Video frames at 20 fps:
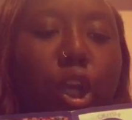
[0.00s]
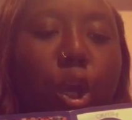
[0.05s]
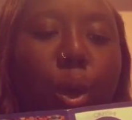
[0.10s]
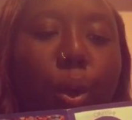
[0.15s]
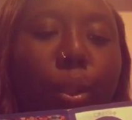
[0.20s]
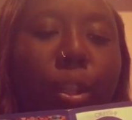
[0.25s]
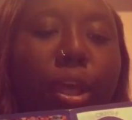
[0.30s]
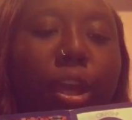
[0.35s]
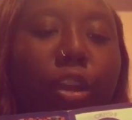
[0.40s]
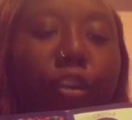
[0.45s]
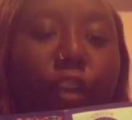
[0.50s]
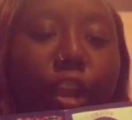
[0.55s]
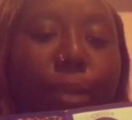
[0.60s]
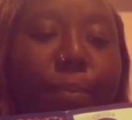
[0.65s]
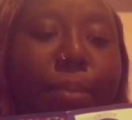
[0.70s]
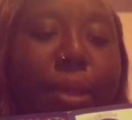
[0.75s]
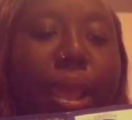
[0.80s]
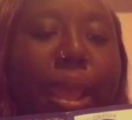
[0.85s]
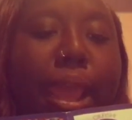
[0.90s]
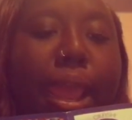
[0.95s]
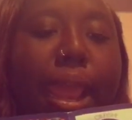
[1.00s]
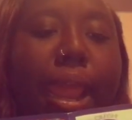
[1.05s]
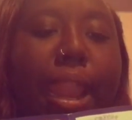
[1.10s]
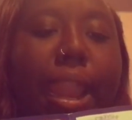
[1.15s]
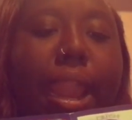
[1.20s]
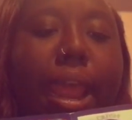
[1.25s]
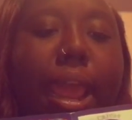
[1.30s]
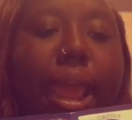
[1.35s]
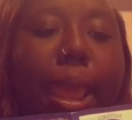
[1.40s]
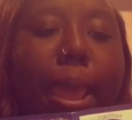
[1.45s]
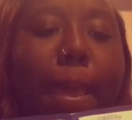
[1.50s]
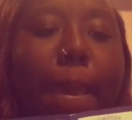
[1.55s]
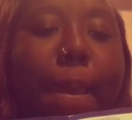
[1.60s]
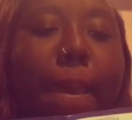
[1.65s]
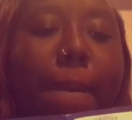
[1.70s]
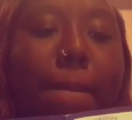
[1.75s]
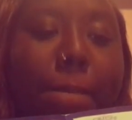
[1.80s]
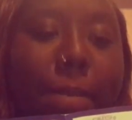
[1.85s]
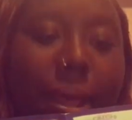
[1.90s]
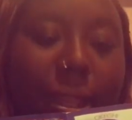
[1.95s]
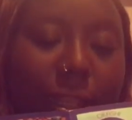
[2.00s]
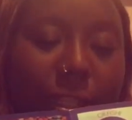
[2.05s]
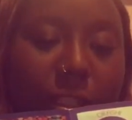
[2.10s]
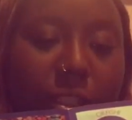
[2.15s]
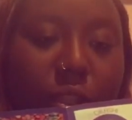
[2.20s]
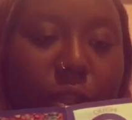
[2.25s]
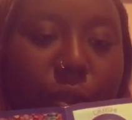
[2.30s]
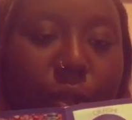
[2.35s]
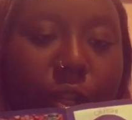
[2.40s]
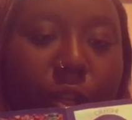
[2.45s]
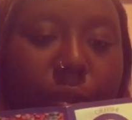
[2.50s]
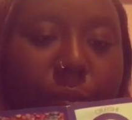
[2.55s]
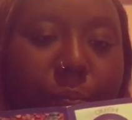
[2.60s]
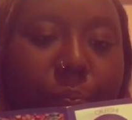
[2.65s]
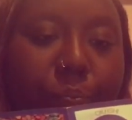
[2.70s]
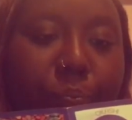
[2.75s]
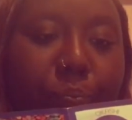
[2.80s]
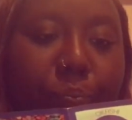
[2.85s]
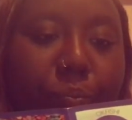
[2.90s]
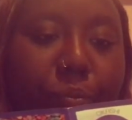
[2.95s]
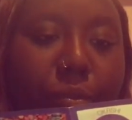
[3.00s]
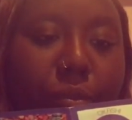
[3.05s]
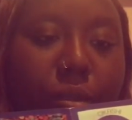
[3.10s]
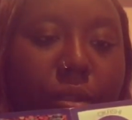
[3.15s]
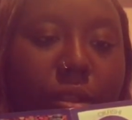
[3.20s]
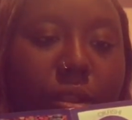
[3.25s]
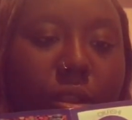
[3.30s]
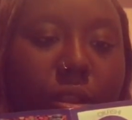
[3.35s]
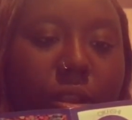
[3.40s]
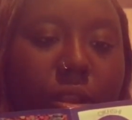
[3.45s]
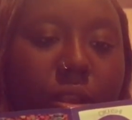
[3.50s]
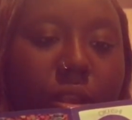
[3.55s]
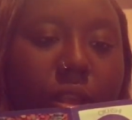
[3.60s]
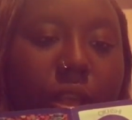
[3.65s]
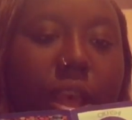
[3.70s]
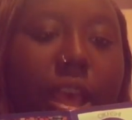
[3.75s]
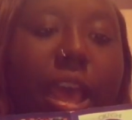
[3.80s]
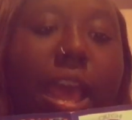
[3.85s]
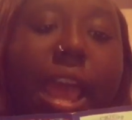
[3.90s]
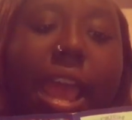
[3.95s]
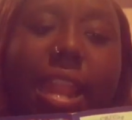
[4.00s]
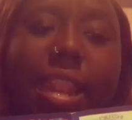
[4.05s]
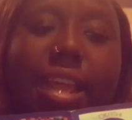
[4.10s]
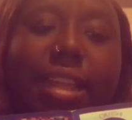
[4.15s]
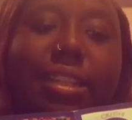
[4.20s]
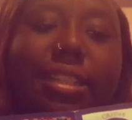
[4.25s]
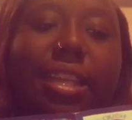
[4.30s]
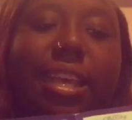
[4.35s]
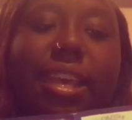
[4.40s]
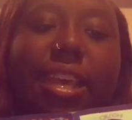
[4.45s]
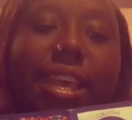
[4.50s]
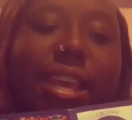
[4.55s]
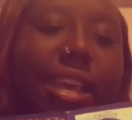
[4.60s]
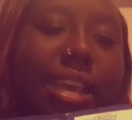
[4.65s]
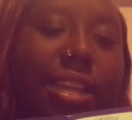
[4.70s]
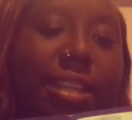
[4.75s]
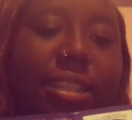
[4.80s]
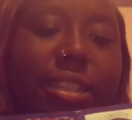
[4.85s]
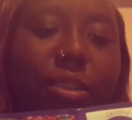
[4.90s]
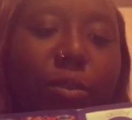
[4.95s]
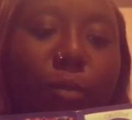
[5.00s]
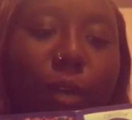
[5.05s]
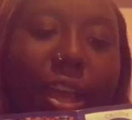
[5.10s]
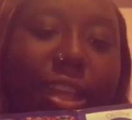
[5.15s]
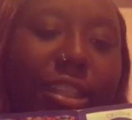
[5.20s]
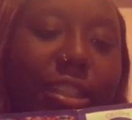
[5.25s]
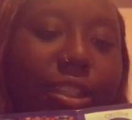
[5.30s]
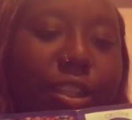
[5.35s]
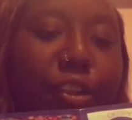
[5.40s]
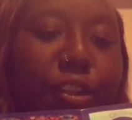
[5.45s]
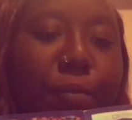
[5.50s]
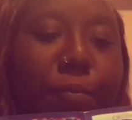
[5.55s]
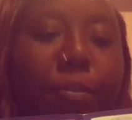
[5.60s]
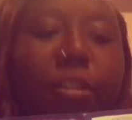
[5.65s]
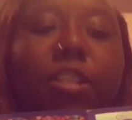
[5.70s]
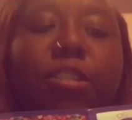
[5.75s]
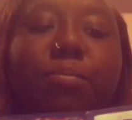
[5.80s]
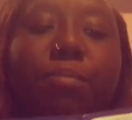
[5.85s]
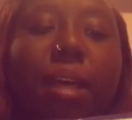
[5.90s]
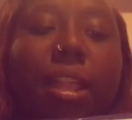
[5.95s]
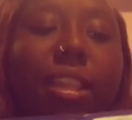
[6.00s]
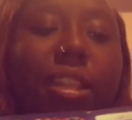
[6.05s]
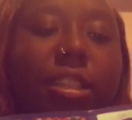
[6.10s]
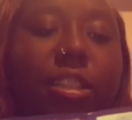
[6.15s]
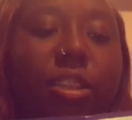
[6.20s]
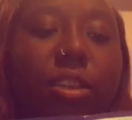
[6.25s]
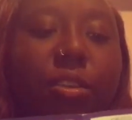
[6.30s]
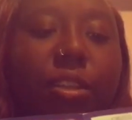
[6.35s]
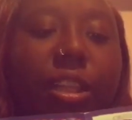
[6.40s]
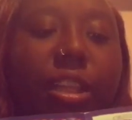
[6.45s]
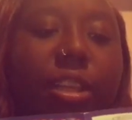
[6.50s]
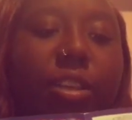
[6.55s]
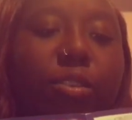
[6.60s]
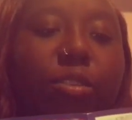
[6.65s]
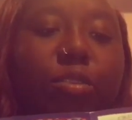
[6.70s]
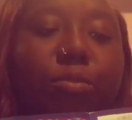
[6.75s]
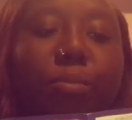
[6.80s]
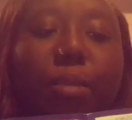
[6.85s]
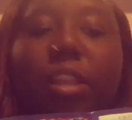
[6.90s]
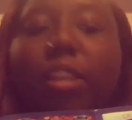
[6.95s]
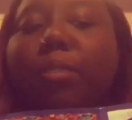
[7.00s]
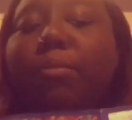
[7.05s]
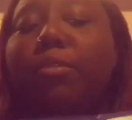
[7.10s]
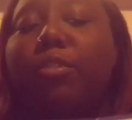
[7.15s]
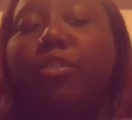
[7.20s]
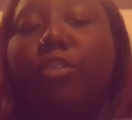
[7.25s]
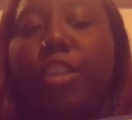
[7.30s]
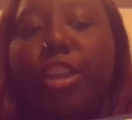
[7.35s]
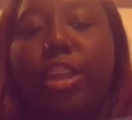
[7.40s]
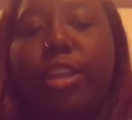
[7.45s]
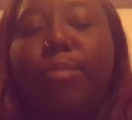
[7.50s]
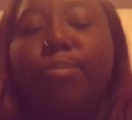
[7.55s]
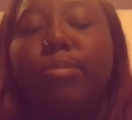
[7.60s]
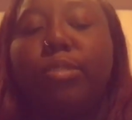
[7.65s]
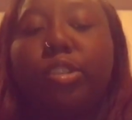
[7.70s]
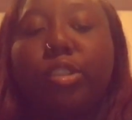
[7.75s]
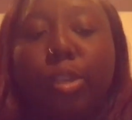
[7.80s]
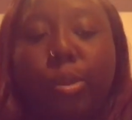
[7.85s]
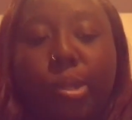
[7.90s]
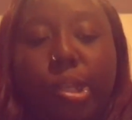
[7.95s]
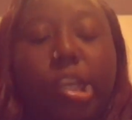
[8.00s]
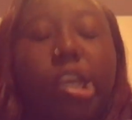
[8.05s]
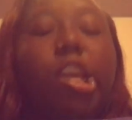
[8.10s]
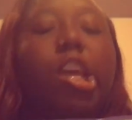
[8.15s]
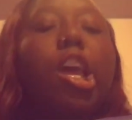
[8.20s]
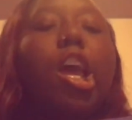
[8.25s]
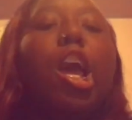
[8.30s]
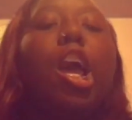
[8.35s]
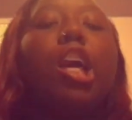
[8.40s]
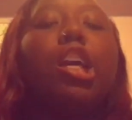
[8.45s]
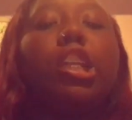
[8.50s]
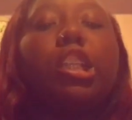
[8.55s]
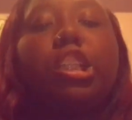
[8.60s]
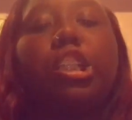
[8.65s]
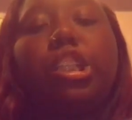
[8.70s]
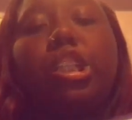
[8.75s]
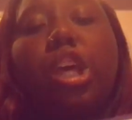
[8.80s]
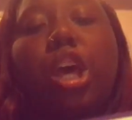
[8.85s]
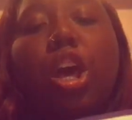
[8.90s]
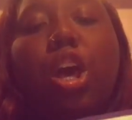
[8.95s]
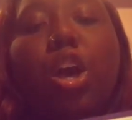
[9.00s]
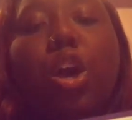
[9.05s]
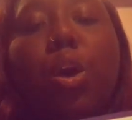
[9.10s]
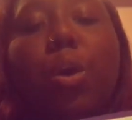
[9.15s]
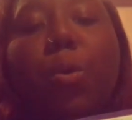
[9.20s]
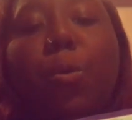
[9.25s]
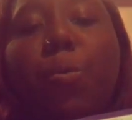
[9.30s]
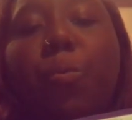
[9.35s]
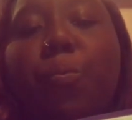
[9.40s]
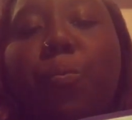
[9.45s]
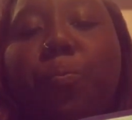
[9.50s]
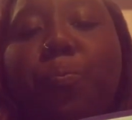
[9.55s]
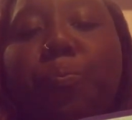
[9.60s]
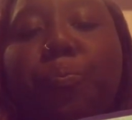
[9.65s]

cola, grape, and melon soda. And they say hints white soda plus melon soda equals melon cream soda. So